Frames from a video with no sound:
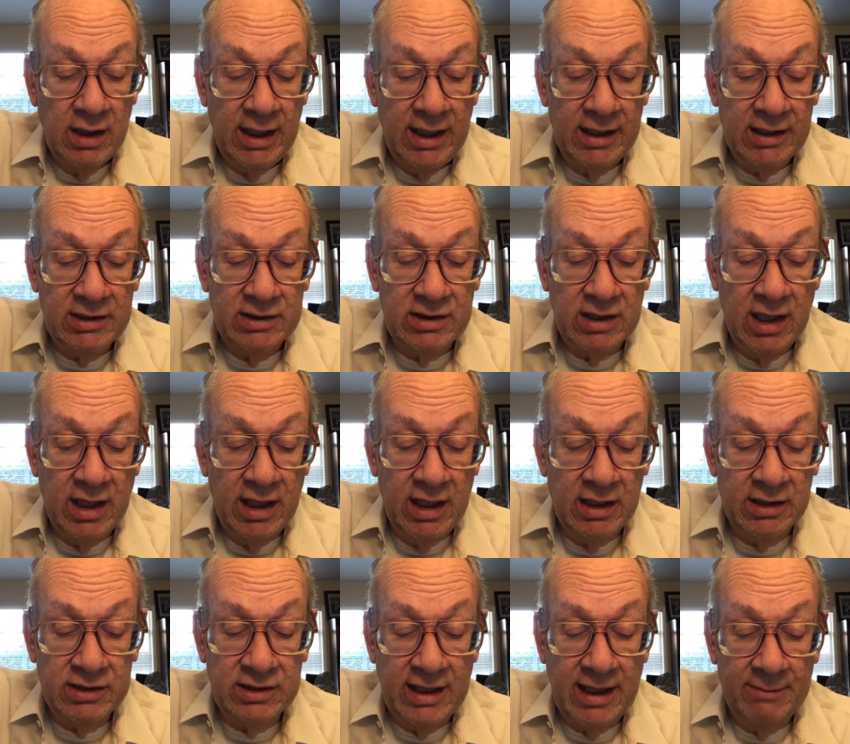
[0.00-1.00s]

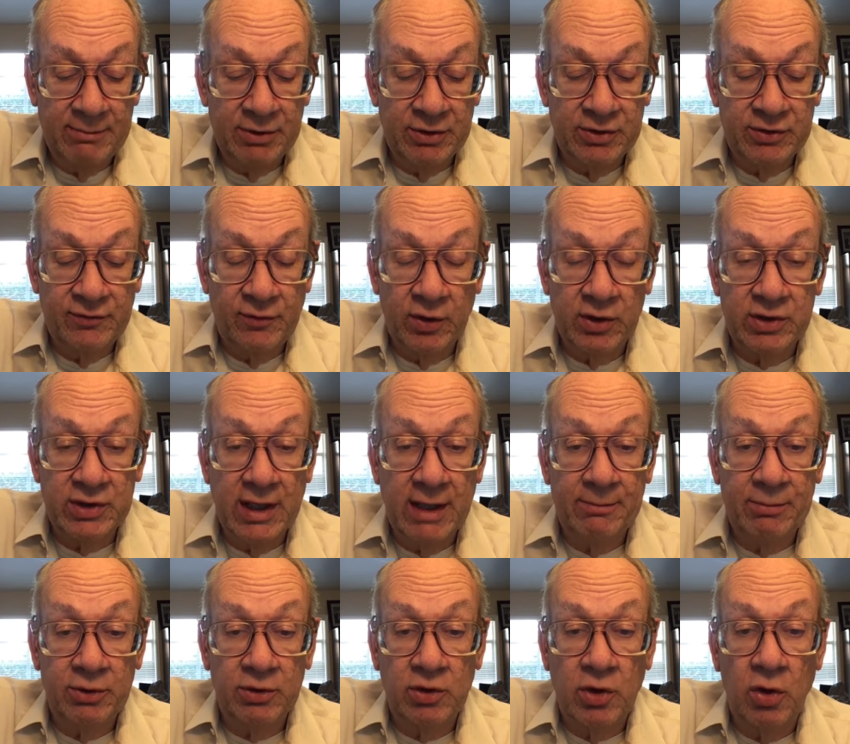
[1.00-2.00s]
examples. For
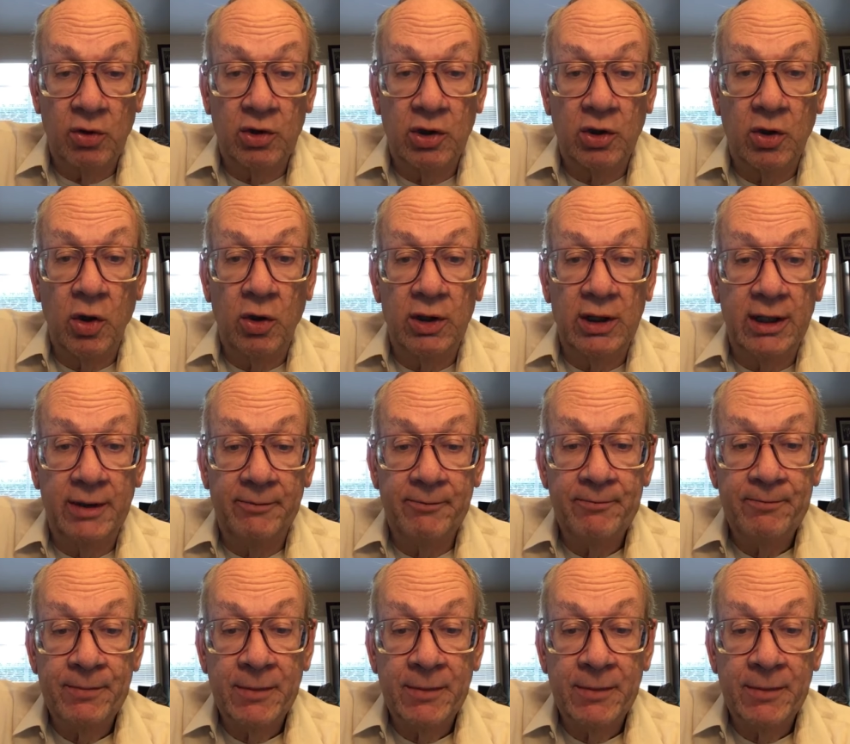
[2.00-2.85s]
example, Coca-Cola,